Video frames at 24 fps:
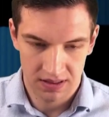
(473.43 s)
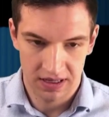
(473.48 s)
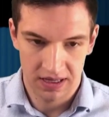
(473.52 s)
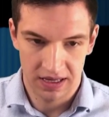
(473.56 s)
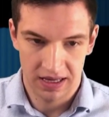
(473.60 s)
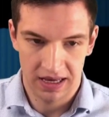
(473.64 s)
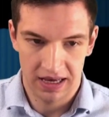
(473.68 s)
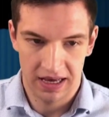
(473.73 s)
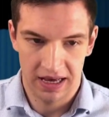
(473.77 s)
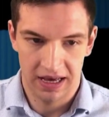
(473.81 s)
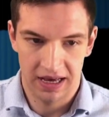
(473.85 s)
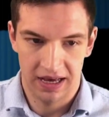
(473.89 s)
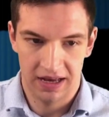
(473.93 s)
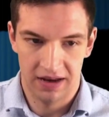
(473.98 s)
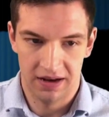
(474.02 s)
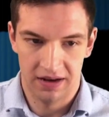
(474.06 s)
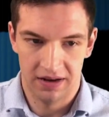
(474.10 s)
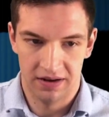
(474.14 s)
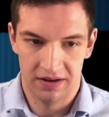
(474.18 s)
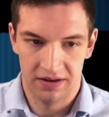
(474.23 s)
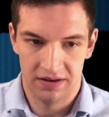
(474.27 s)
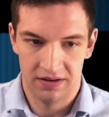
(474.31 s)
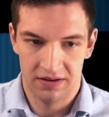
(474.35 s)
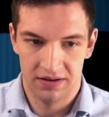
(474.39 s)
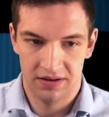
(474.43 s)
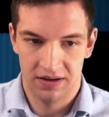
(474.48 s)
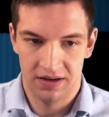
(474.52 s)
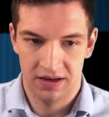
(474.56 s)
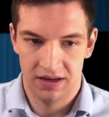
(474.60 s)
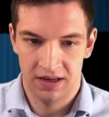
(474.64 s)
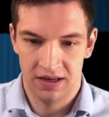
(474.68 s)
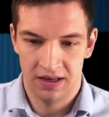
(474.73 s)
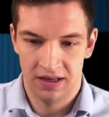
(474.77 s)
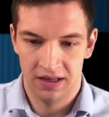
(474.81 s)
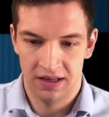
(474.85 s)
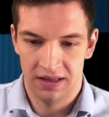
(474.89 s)
And
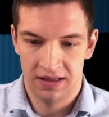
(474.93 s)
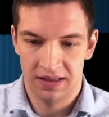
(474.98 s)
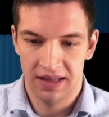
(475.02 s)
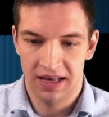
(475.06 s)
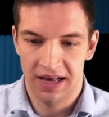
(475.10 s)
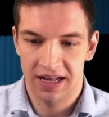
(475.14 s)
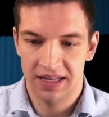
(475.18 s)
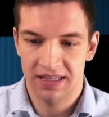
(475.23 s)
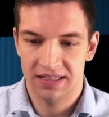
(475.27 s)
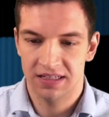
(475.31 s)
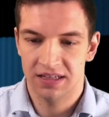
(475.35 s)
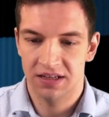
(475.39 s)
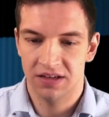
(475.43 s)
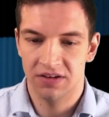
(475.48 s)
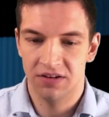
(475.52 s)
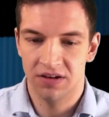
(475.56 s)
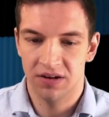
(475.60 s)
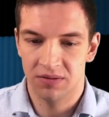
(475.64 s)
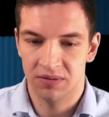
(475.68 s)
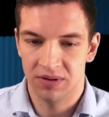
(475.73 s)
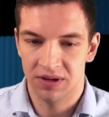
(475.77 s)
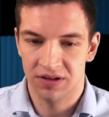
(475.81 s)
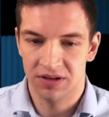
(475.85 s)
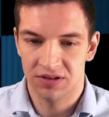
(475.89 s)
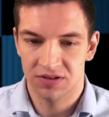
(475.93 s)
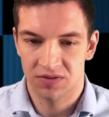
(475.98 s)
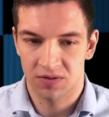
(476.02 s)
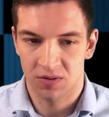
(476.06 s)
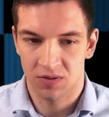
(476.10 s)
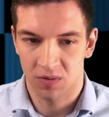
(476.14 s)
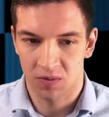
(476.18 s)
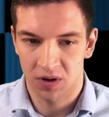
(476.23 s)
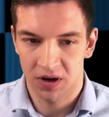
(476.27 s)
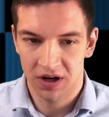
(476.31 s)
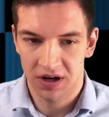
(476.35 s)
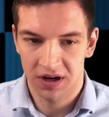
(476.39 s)
that's the unit we use for
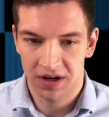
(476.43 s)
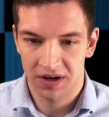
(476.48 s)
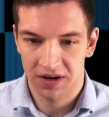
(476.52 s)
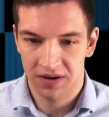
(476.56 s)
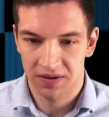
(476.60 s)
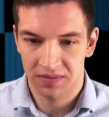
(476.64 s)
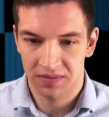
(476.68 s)
work.